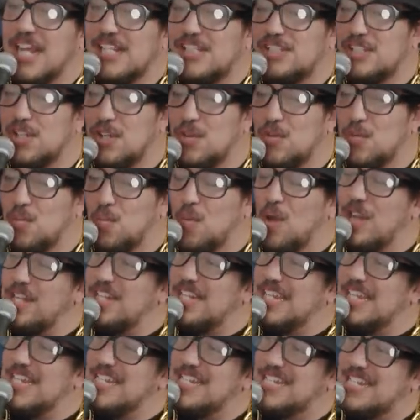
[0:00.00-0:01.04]
And so
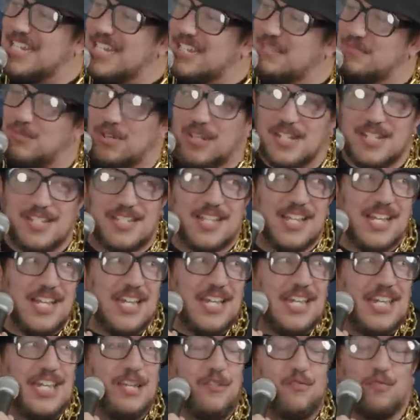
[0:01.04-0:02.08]
what he did was
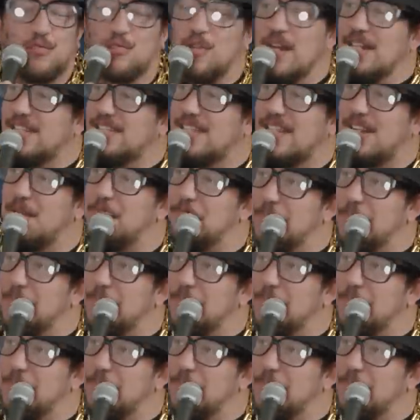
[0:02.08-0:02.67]
he rented